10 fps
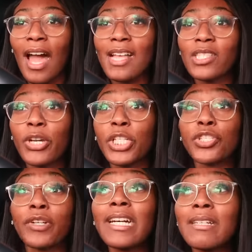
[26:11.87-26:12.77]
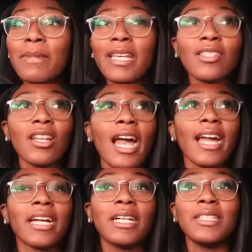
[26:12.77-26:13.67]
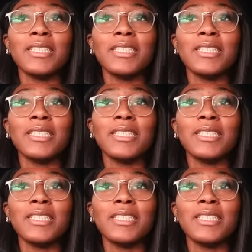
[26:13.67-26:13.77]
And so it triggered me. So like